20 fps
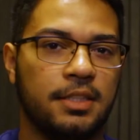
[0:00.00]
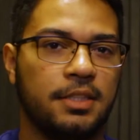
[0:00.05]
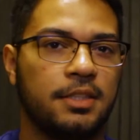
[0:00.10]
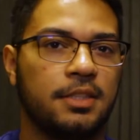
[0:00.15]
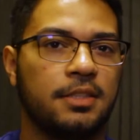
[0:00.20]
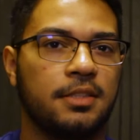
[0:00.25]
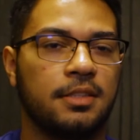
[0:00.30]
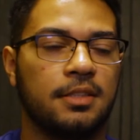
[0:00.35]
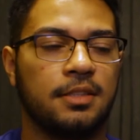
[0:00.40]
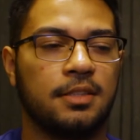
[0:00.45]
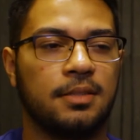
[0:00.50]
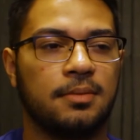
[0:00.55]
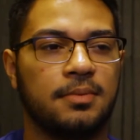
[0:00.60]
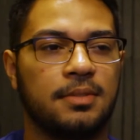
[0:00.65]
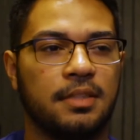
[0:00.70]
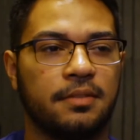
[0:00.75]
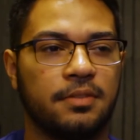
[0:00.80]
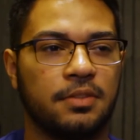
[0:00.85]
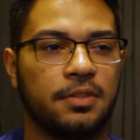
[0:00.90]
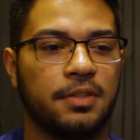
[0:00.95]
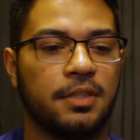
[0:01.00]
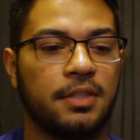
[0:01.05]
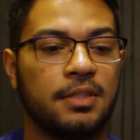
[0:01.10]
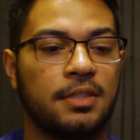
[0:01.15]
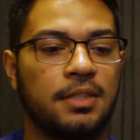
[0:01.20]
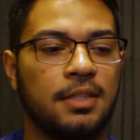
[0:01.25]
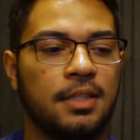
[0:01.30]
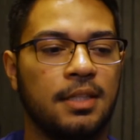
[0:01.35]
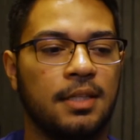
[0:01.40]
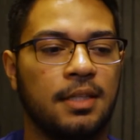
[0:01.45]
year, 7th grade,
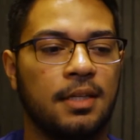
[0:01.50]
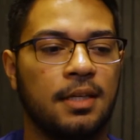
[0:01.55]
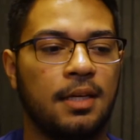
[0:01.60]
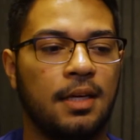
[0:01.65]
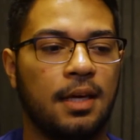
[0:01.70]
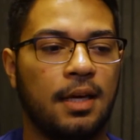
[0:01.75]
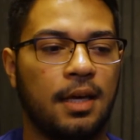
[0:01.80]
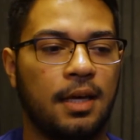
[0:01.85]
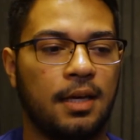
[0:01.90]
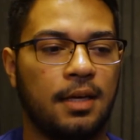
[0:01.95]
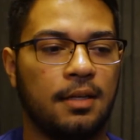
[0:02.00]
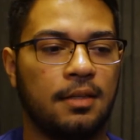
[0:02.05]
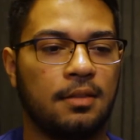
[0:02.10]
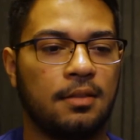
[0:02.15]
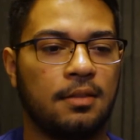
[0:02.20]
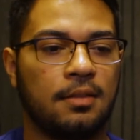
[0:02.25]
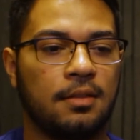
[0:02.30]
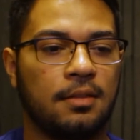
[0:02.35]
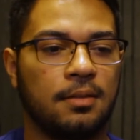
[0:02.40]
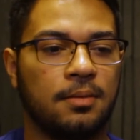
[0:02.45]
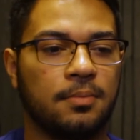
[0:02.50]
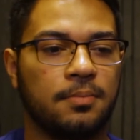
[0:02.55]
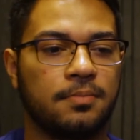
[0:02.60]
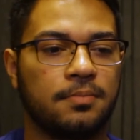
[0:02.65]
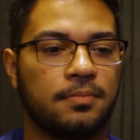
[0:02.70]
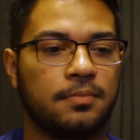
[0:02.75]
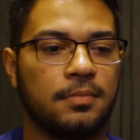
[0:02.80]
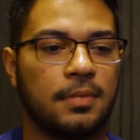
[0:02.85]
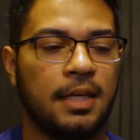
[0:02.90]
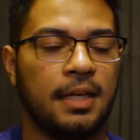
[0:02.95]
and
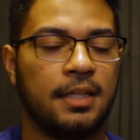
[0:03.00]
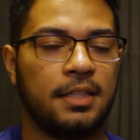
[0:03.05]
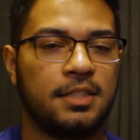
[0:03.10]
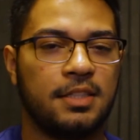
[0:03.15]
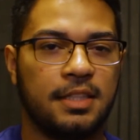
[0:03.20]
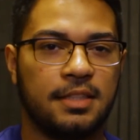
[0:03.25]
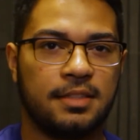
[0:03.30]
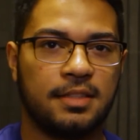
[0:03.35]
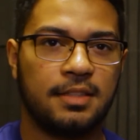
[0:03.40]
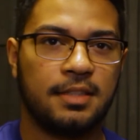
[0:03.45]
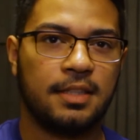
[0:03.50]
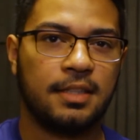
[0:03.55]
I had a chance to